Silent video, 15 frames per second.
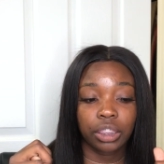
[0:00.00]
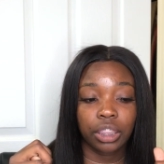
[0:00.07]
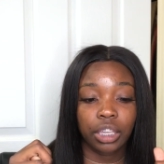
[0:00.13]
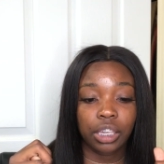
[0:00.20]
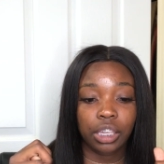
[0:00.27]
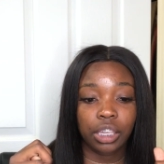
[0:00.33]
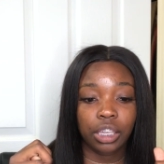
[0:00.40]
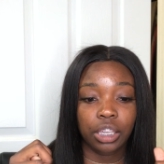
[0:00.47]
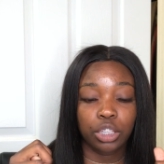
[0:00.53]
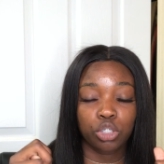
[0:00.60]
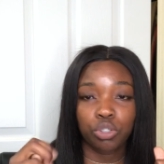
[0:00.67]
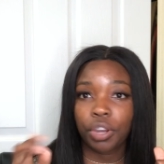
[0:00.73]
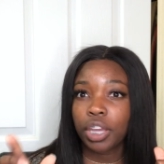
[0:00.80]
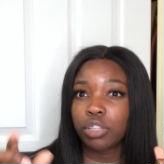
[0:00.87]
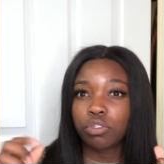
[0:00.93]
the
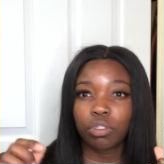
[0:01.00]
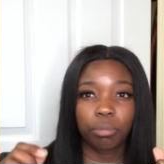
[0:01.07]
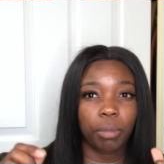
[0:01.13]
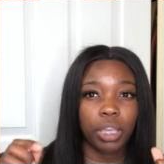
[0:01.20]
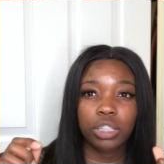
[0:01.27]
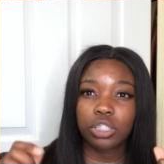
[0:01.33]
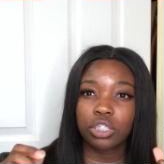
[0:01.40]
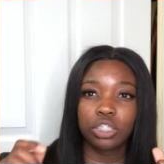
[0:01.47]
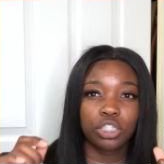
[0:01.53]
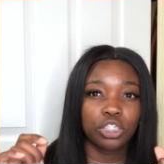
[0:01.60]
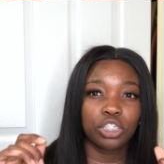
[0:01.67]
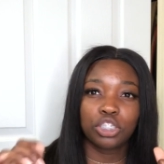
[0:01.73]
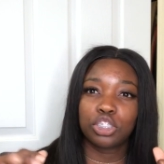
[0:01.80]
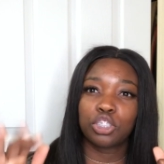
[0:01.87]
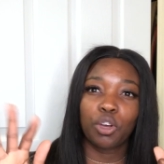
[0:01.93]
transformation is
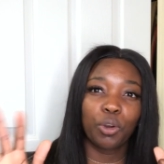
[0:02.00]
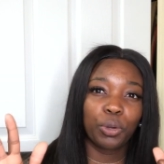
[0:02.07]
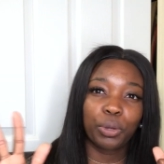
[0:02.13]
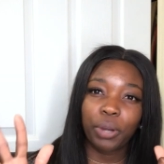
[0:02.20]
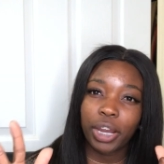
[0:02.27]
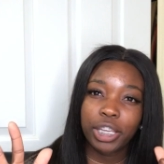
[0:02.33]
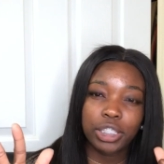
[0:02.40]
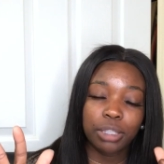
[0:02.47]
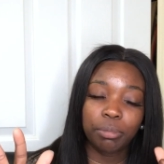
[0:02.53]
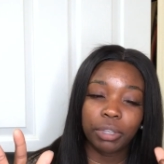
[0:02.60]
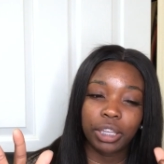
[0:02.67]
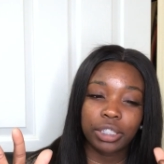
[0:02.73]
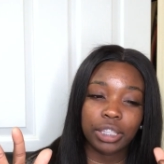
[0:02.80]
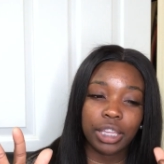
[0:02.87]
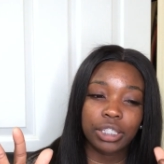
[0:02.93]
just so crazy
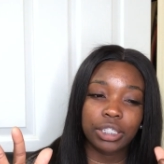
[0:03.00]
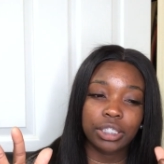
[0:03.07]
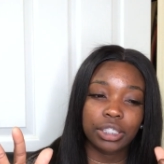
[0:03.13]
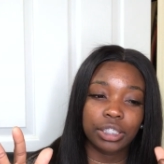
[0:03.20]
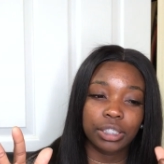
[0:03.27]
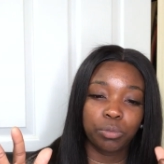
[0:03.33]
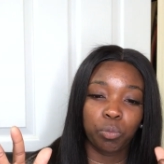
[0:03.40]
because I just